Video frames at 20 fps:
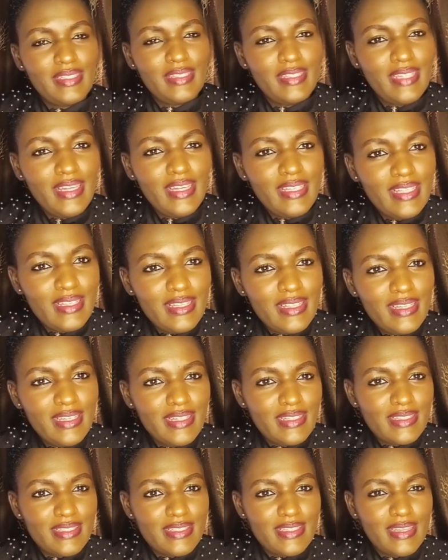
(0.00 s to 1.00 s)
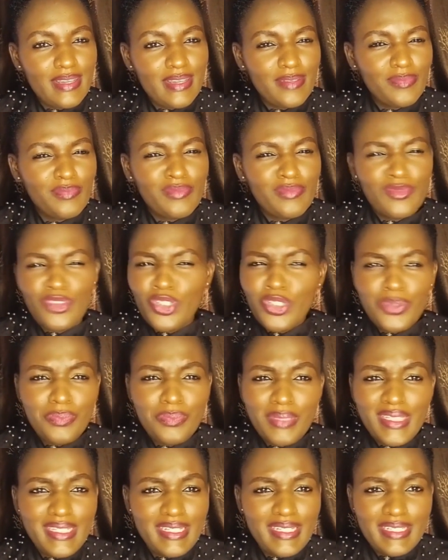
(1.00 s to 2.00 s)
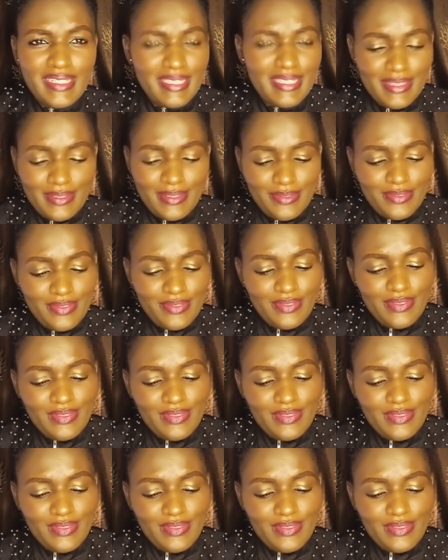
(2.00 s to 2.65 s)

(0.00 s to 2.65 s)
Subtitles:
The other thing is, don't be negative.